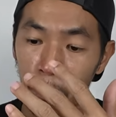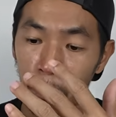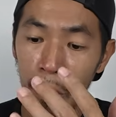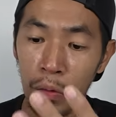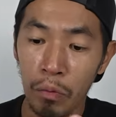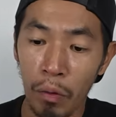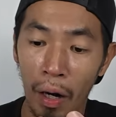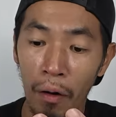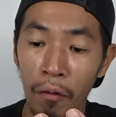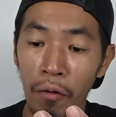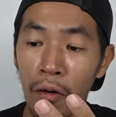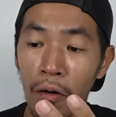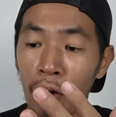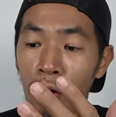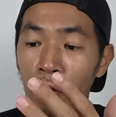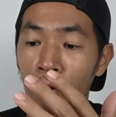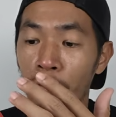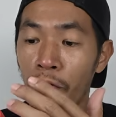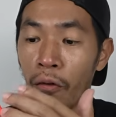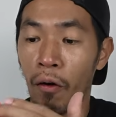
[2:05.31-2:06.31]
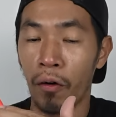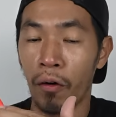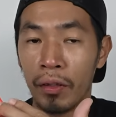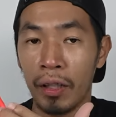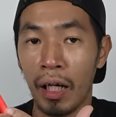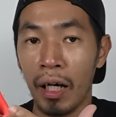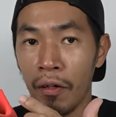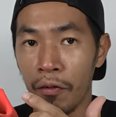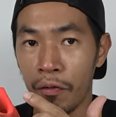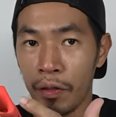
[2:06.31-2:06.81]
Meanwhile,
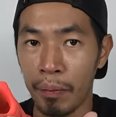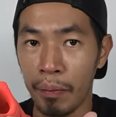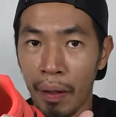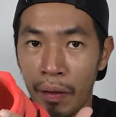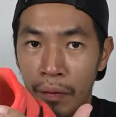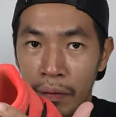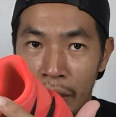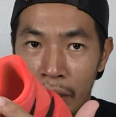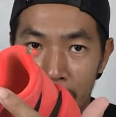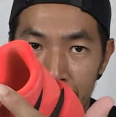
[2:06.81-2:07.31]
for the Rebel, you